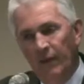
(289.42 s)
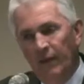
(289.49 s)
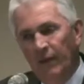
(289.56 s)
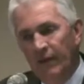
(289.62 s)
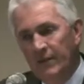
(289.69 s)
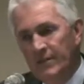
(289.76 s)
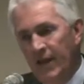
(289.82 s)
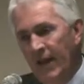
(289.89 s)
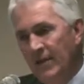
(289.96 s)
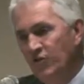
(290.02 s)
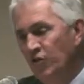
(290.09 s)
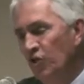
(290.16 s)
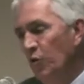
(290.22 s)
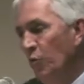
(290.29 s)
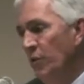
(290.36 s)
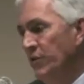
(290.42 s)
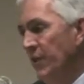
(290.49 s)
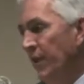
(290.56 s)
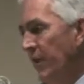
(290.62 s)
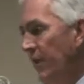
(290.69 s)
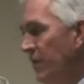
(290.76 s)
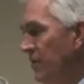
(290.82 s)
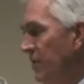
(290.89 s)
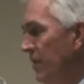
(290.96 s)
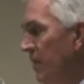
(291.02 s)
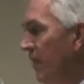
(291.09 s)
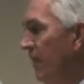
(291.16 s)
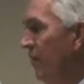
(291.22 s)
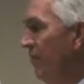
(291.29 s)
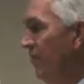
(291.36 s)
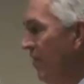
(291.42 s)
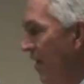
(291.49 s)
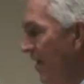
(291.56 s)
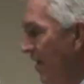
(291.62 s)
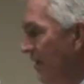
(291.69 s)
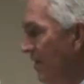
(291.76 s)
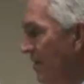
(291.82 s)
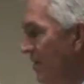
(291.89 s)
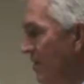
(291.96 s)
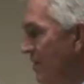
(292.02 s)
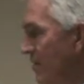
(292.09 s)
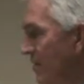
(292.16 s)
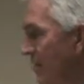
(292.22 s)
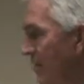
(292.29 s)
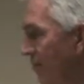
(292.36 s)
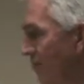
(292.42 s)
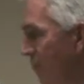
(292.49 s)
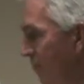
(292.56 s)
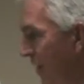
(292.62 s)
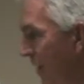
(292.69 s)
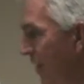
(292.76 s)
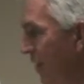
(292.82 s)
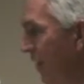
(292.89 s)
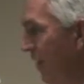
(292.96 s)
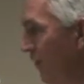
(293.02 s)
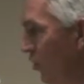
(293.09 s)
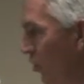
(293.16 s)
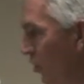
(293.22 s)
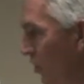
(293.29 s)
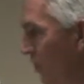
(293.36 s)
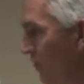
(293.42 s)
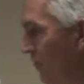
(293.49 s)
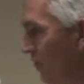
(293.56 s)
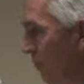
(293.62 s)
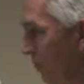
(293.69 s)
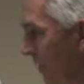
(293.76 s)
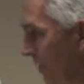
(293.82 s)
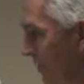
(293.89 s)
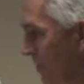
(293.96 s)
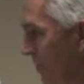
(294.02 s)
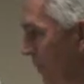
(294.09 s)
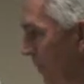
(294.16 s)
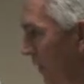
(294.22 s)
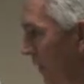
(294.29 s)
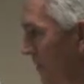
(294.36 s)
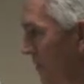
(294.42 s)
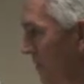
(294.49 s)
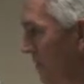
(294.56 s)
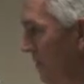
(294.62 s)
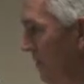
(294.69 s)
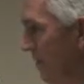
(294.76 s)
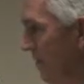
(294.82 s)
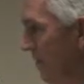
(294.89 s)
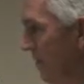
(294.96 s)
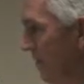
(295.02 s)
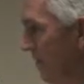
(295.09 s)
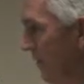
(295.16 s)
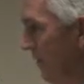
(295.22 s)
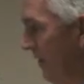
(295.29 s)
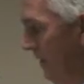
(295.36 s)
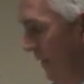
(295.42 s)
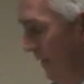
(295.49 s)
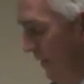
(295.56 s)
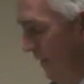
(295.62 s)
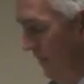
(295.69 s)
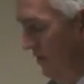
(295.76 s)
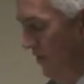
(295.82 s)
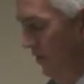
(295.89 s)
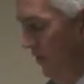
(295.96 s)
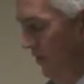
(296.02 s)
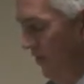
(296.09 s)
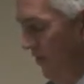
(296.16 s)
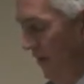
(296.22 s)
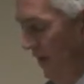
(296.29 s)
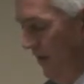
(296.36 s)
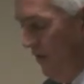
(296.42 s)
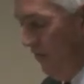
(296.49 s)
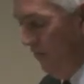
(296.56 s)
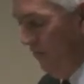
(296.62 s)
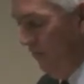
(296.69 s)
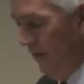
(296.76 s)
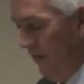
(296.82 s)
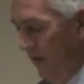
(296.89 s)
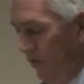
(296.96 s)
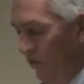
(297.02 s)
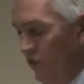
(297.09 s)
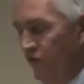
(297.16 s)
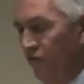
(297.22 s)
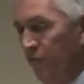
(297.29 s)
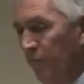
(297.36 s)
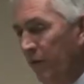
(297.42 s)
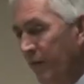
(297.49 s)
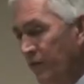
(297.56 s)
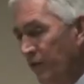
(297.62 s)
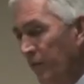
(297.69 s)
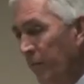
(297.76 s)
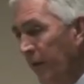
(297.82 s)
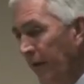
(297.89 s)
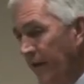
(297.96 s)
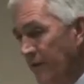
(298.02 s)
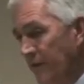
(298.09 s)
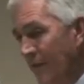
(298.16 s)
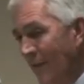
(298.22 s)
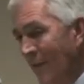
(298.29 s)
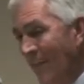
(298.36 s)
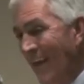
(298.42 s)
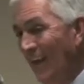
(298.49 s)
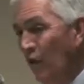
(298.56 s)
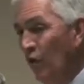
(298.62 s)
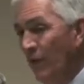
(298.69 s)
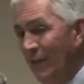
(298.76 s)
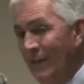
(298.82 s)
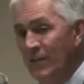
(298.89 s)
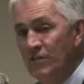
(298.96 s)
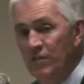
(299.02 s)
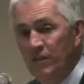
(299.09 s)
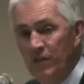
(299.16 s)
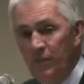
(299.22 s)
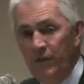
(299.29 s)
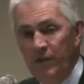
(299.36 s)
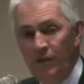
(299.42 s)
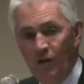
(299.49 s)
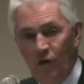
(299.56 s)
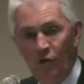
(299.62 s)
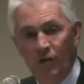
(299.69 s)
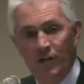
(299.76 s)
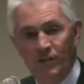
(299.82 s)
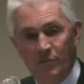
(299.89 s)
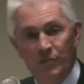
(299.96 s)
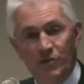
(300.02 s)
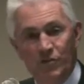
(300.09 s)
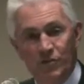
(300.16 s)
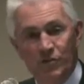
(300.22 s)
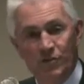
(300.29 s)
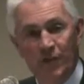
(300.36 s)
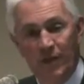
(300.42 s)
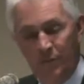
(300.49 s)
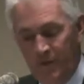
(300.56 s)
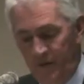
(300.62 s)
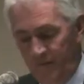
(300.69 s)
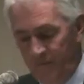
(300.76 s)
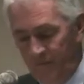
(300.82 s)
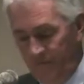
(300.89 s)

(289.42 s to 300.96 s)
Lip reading: His answer was easy conveyance of men and goods from place to place. easy conveyance of men and goods from place to place. That could easily be ODOT's mission statement.